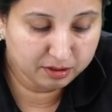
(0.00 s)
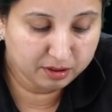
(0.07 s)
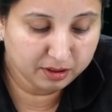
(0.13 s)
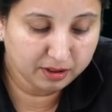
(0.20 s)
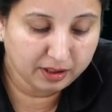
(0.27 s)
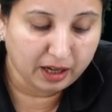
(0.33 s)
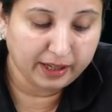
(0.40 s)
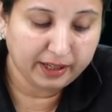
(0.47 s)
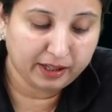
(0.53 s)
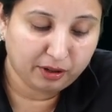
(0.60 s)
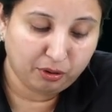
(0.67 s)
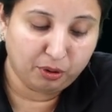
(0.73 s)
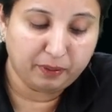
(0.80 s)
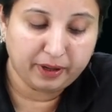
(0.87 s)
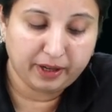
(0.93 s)
Like
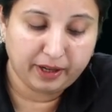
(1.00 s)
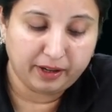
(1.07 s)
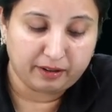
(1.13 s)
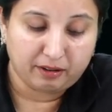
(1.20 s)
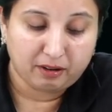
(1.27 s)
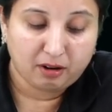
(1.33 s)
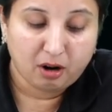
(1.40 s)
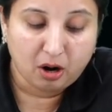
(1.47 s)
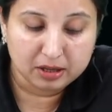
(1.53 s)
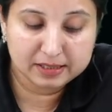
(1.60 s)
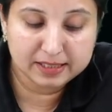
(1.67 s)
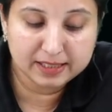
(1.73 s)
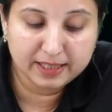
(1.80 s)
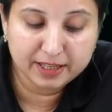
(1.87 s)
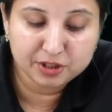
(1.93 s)
over here,
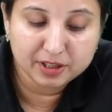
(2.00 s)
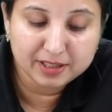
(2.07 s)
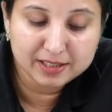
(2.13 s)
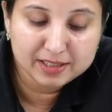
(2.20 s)
oxidation